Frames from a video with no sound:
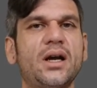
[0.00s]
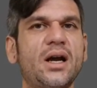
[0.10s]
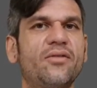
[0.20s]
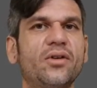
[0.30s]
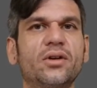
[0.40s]

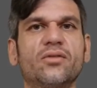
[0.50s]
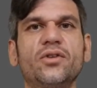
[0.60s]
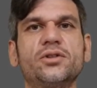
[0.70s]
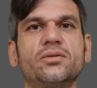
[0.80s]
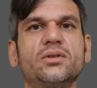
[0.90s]
every
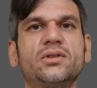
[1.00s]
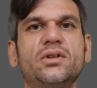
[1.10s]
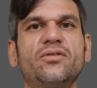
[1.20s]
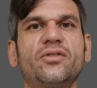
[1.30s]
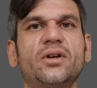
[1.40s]
individual is
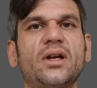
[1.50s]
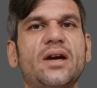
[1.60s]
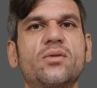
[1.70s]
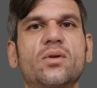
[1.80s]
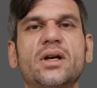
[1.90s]
different,
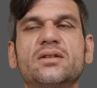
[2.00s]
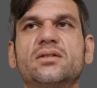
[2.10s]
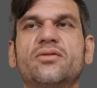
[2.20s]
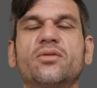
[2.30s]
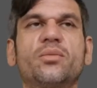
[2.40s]
everyone has
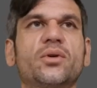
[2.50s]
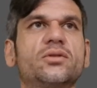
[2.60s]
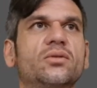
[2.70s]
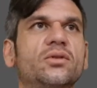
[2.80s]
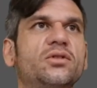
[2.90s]
different
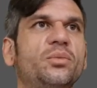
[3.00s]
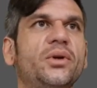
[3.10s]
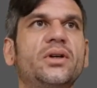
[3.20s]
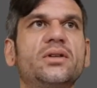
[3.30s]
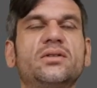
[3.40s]
personal
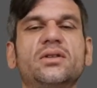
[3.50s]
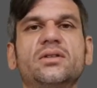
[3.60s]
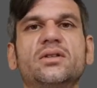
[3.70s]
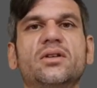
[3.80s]
experiences,